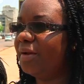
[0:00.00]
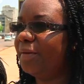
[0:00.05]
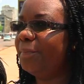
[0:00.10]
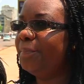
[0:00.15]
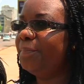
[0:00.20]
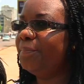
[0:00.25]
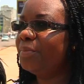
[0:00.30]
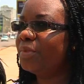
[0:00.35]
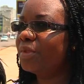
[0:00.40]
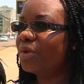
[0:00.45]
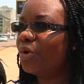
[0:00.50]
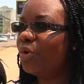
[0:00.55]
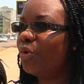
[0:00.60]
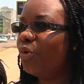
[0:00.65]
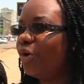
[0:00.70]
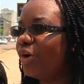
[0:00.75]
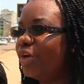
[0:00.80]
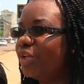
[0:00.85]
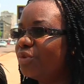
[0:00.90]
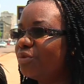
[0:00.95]
I went
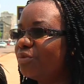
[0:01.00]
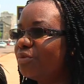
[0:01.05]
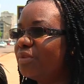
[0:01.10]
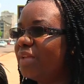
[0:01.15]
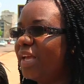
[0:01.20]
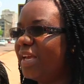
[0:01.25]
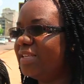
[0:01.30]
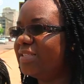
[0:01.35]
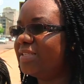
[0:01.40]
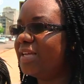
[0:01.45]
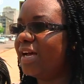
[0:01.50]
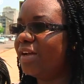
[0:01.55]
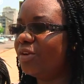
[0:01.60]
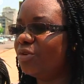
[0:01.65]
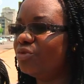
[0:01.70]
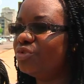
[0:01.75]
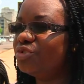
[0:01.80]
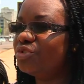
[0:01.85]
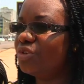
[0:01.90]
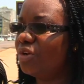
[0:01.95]
through a lot during
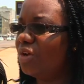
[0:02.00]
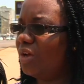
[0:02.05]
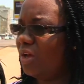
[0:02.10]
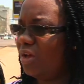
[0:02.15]
the war.